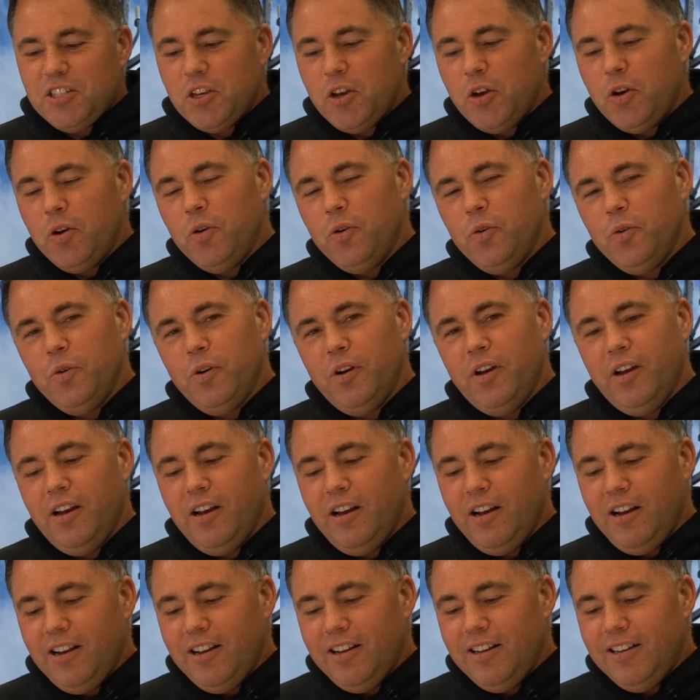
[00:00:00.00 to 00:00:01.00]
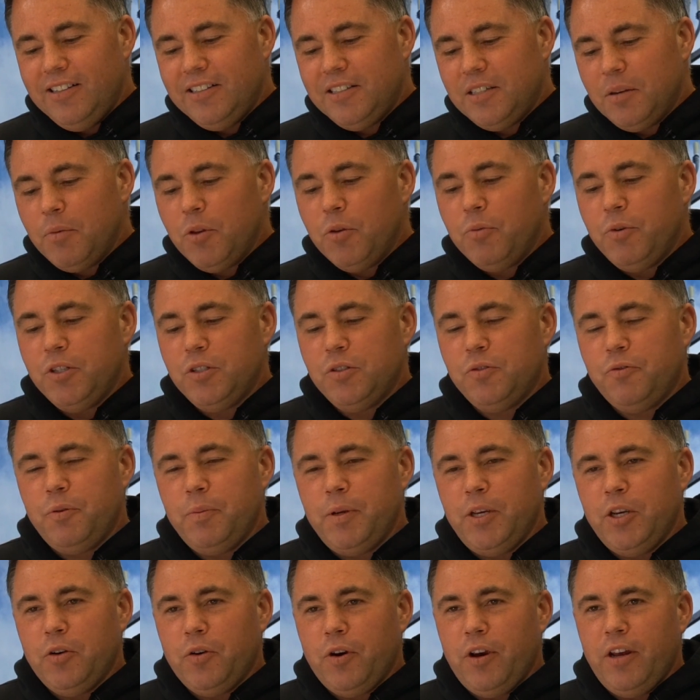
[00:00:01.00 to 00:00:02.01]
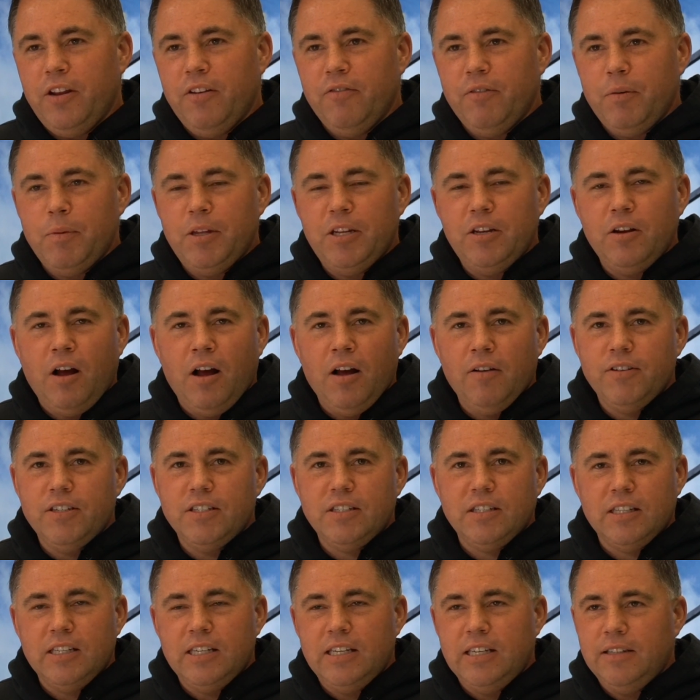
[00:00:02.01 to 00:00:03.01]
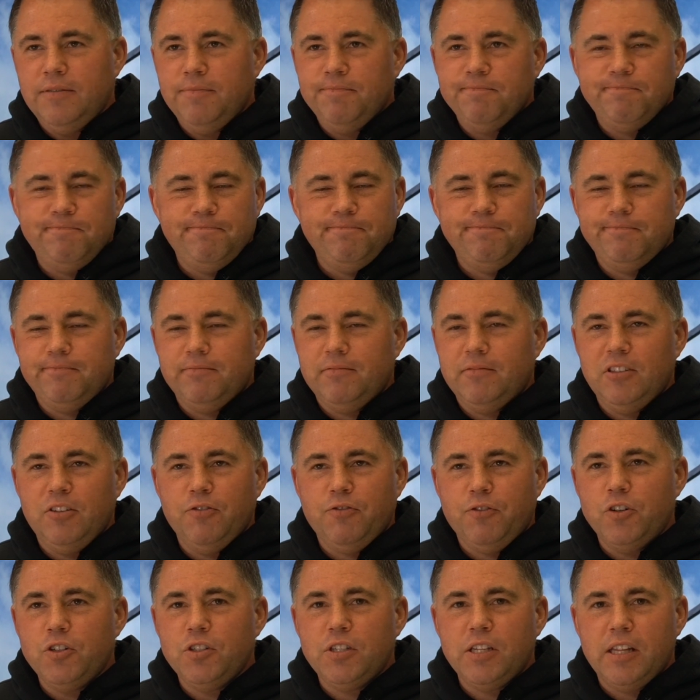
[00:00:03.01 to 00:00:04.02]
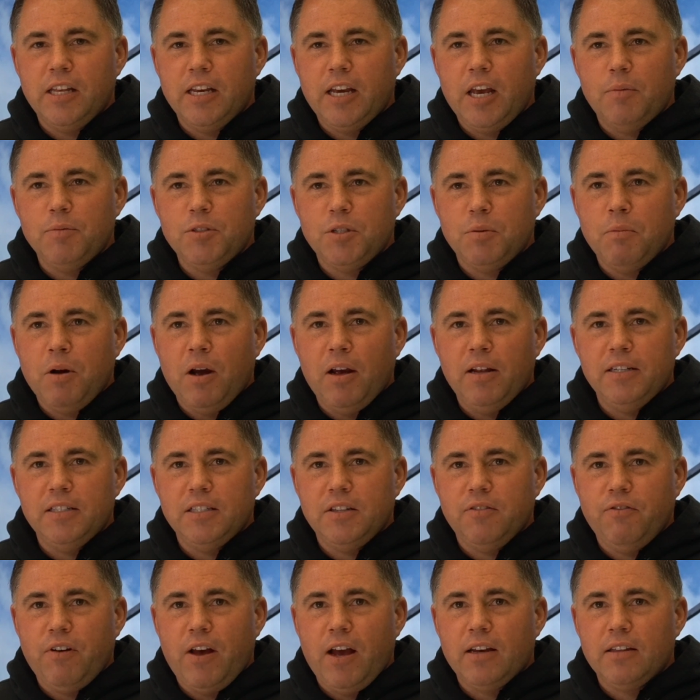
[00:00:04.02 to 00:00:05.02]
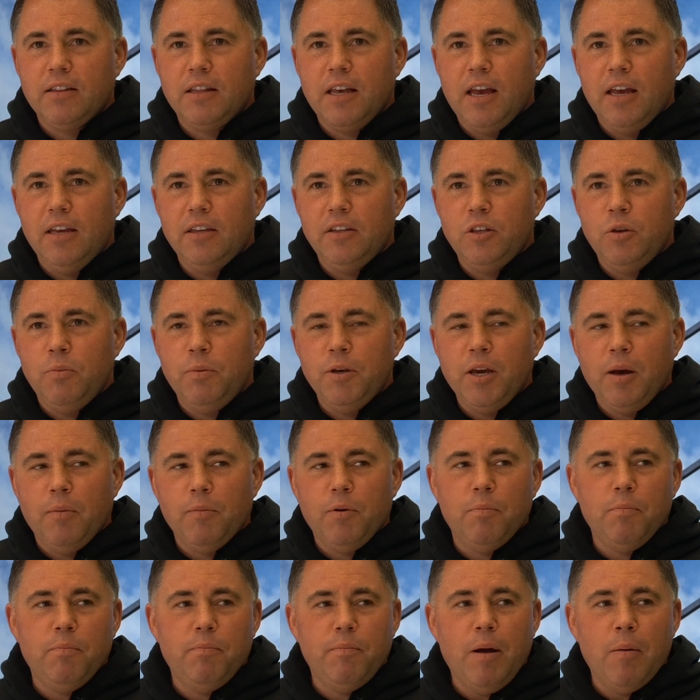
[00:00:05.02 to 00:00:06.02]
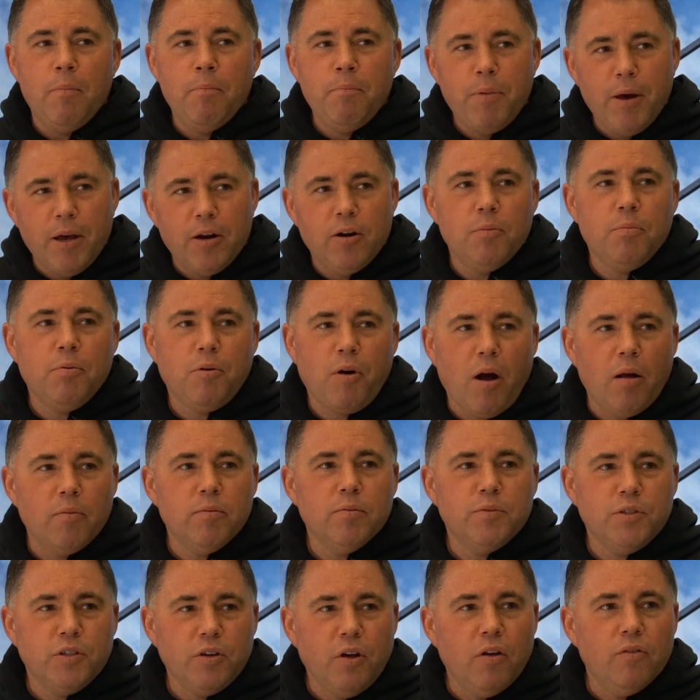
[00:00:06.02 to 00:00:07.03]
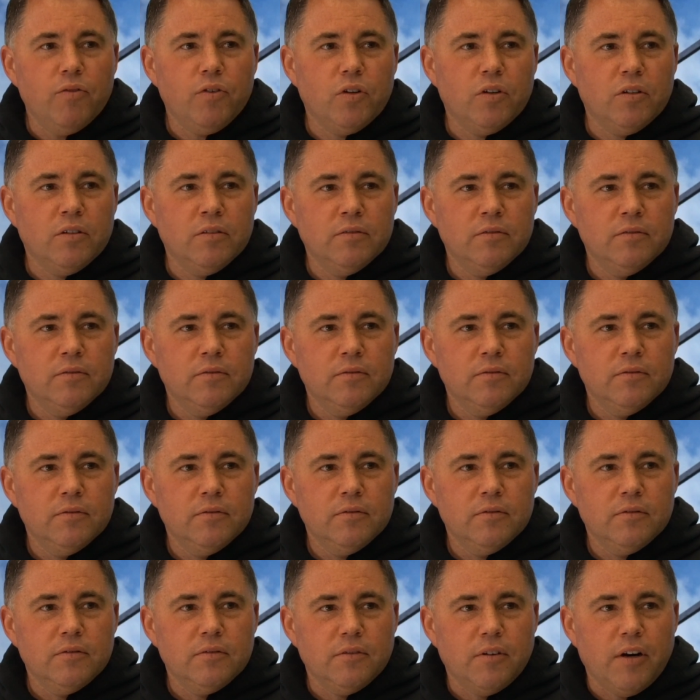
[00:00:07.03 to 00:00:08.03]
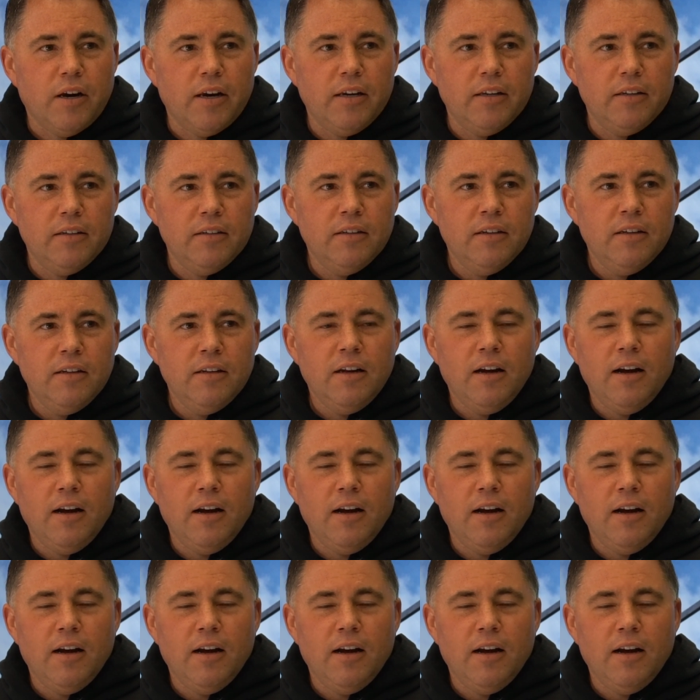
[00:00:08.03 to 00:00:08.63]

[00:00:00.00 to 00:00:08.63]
So some of the reasons for being creative, I mean, obviously, the first thing that comes to mind is the fact that you become a better problem solver, right?